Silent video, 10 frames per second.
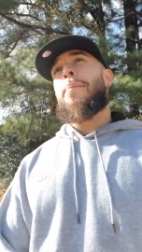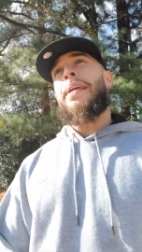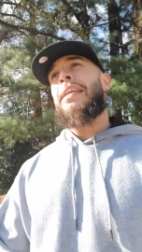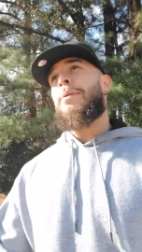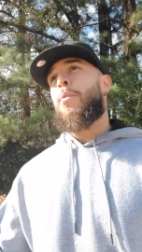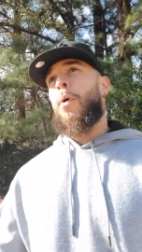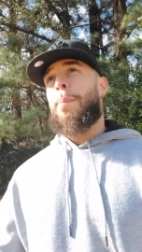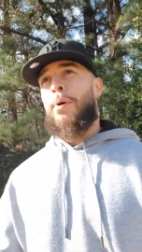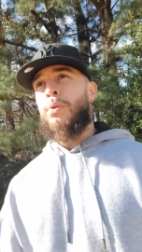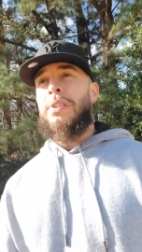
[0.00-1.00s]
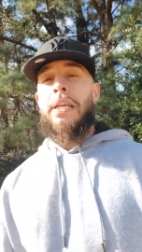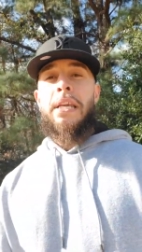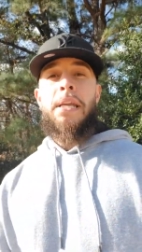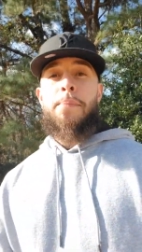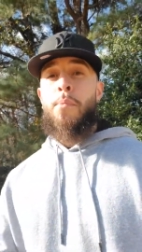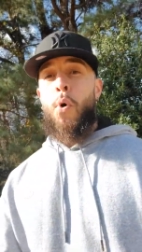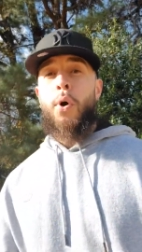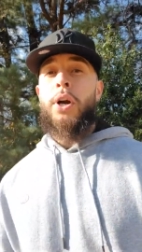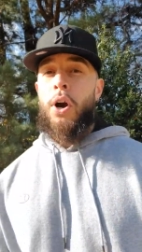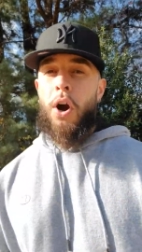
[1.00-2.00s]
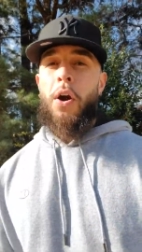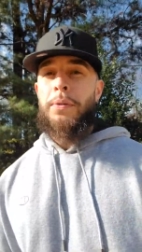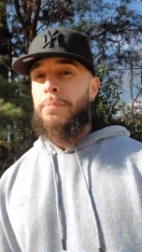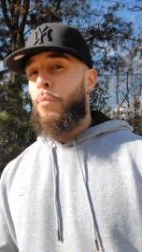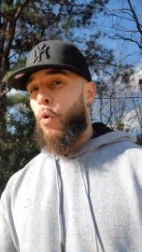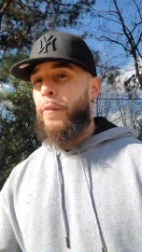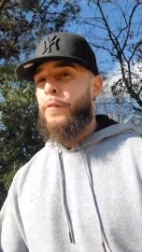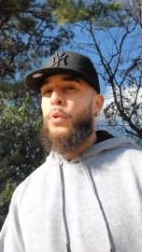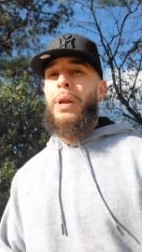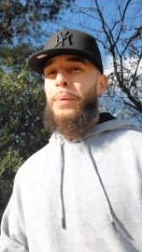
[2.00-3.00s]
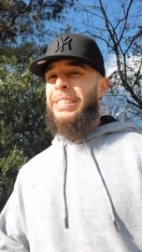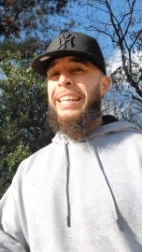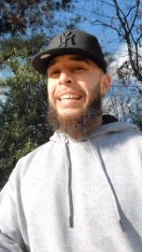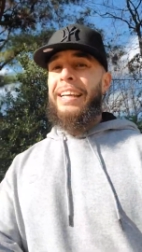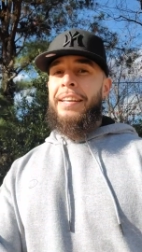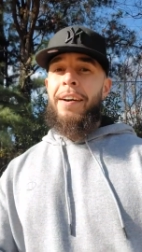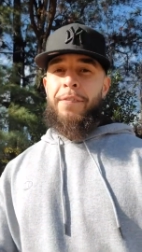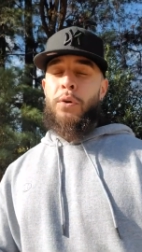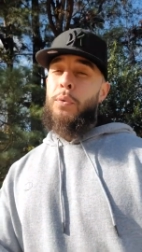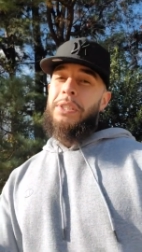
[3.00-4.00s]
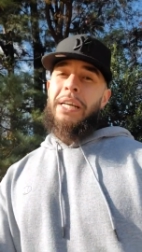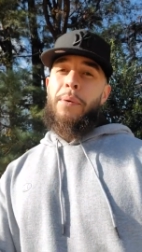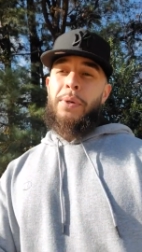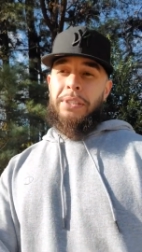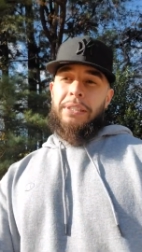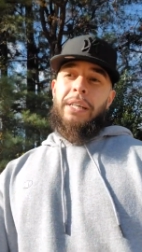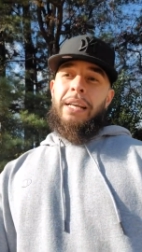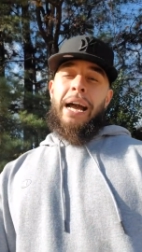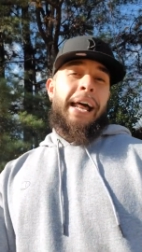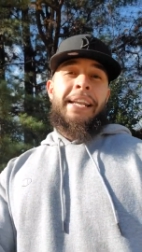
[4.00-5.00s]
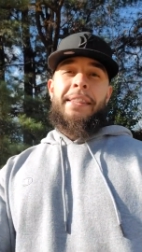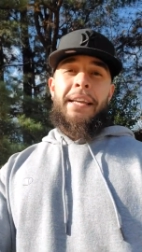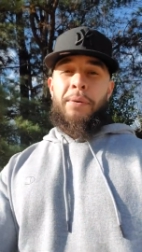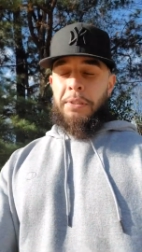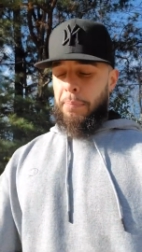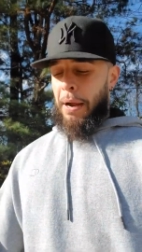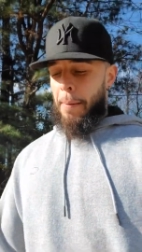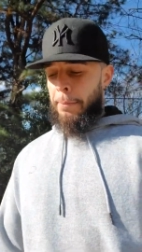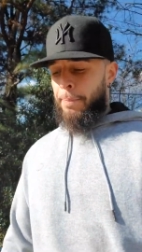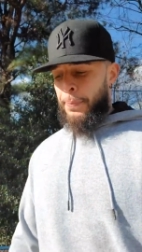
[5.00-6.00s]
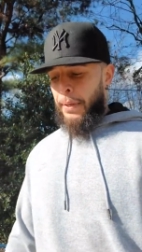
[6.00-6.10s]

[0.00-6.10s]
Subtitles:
eating more protein, eating more carbs, more food. I wasn't eating enough food, which I didn't think was a problem.